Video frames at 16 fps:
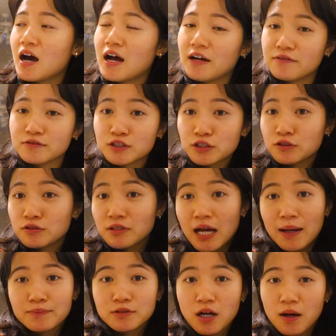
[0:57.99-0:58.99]
I have two
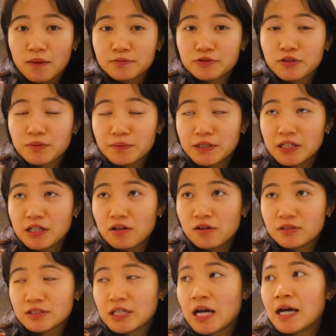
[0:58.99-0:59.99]
laptops with me at
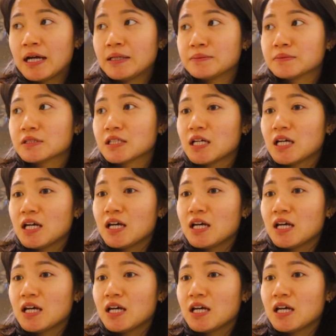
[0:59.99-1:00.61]
all times,